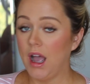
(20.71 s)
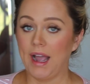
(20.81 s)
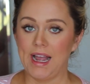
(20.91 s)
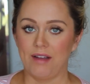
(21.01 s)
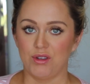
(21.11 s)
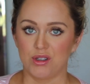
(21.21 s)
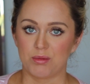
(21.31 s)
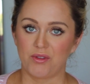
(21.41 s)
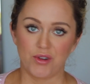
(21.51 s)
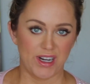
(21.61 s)
I have used
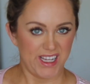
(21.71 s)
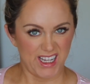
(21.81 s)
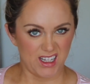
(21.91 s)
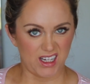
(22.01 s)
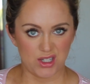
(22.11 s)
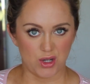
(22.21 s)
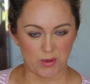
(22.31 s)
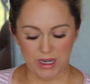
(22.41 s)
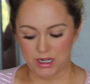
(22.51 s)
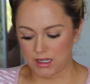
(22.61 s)
before. I can't like
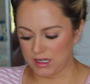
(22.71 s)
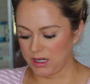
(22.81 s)
donate it.